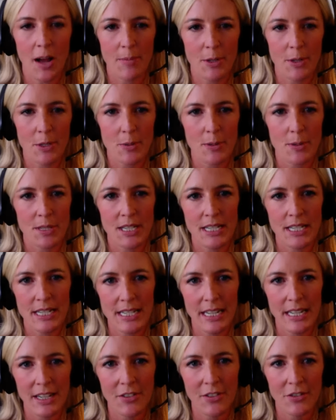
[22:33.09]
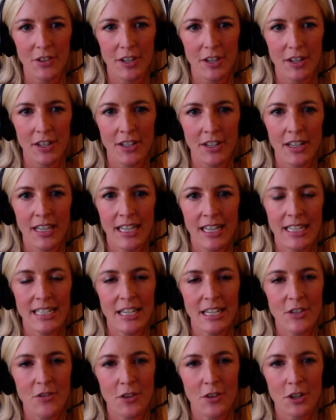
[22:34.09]
They're supposed to dig for
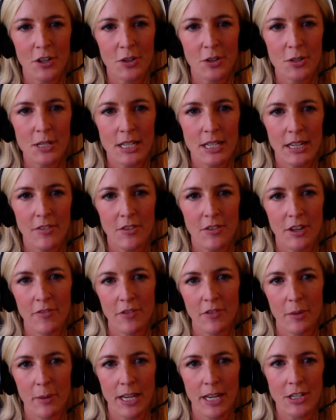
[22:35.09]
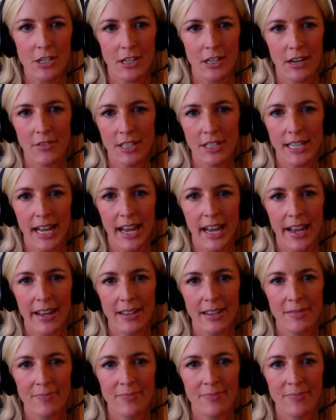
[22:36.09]
news, dig for information every day.